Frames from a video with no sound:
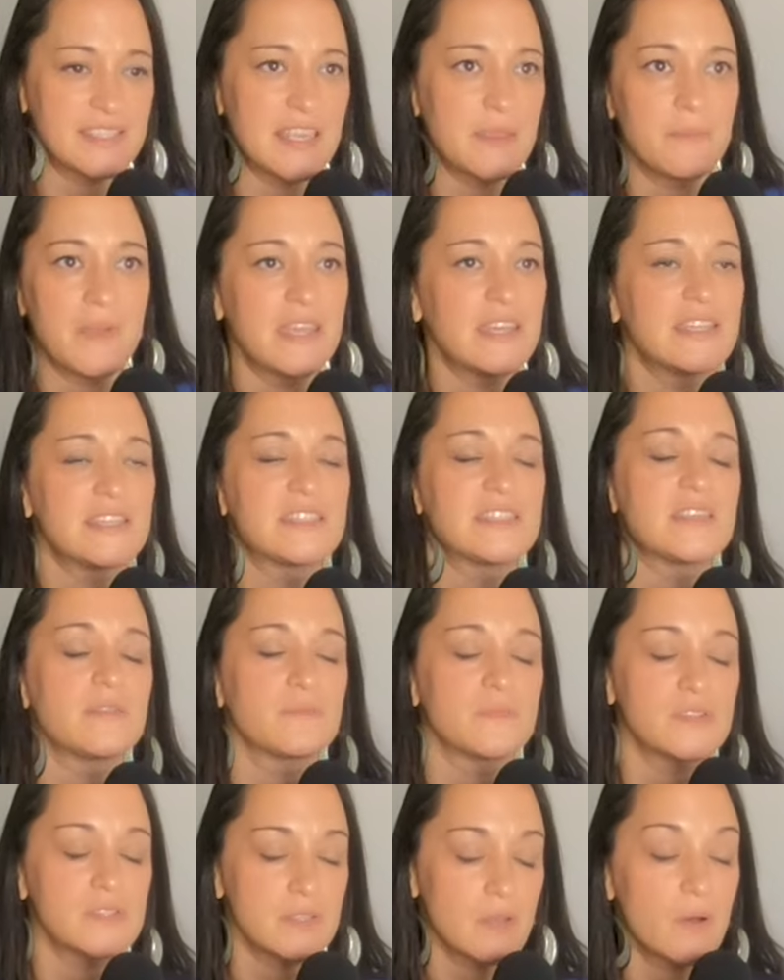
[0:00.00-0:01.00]
they made it
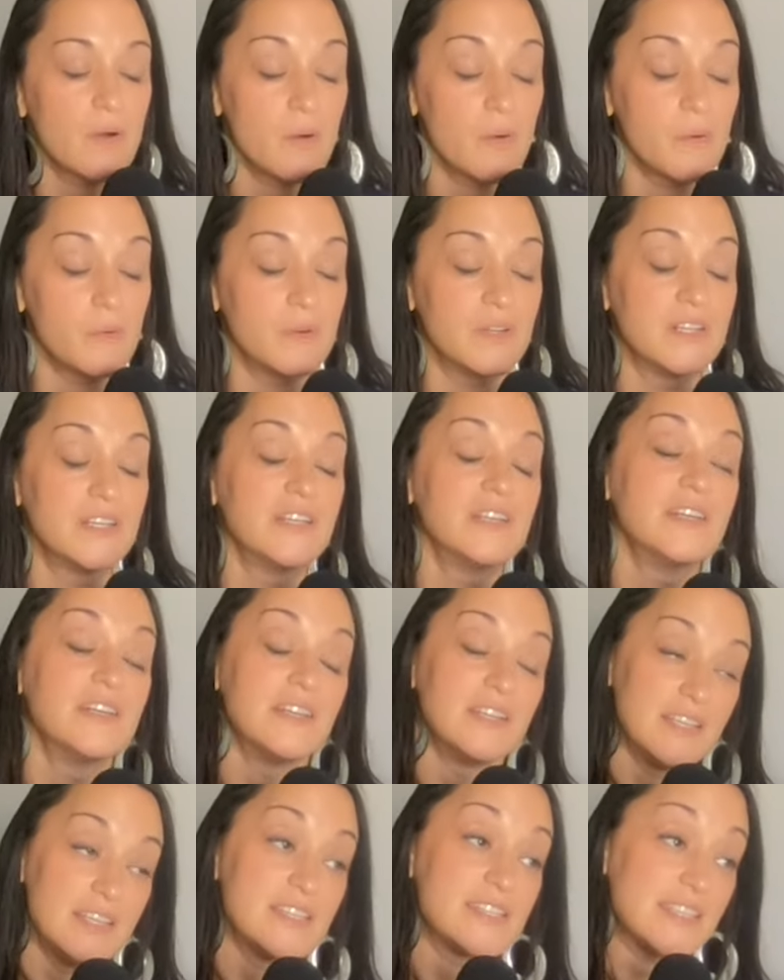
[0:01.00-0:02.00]
seem so
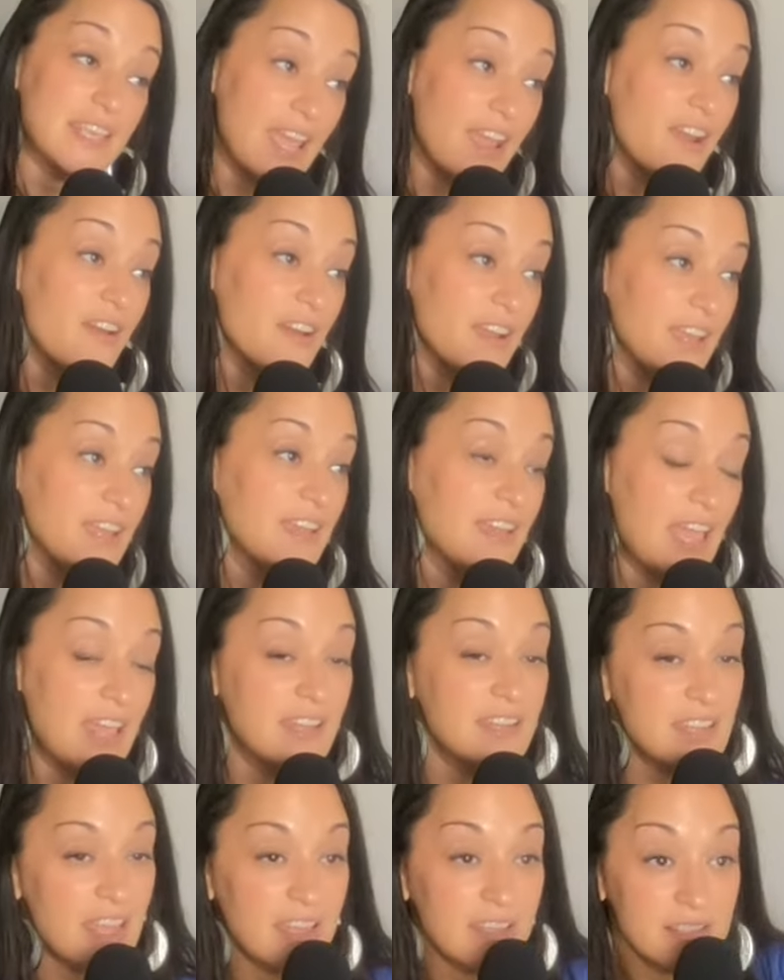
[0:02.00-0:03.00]
scary
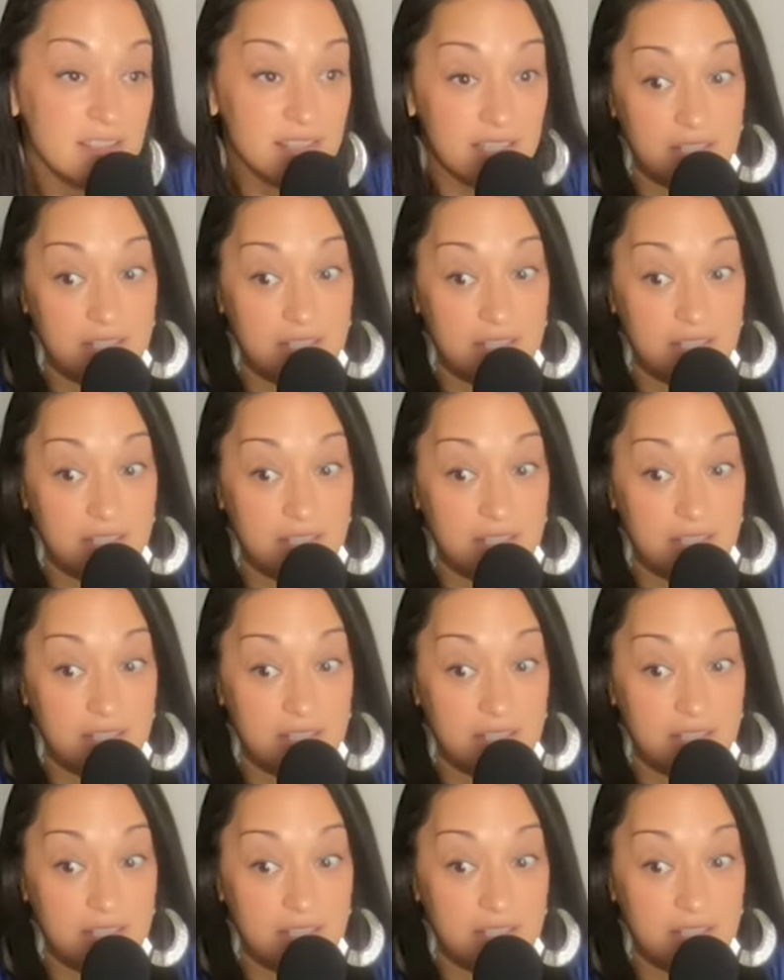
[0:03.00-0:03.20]
and and,